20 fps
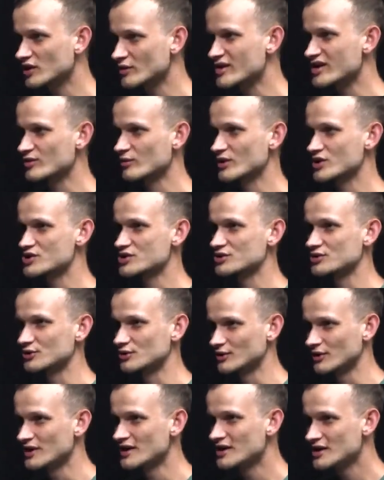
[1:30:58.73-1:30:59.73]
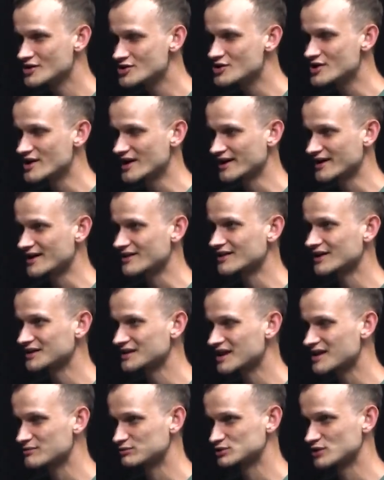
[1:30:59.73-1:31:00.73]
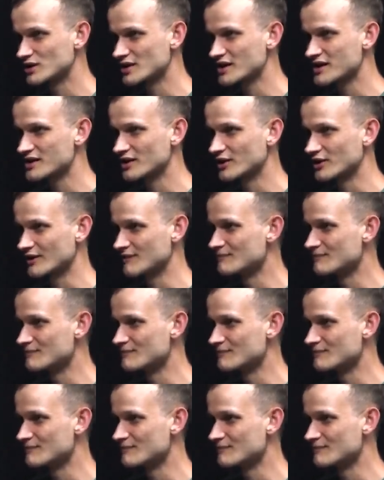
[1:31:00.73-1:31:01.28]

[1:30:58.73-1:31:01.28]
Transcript: you'll switch to checking that these blocks are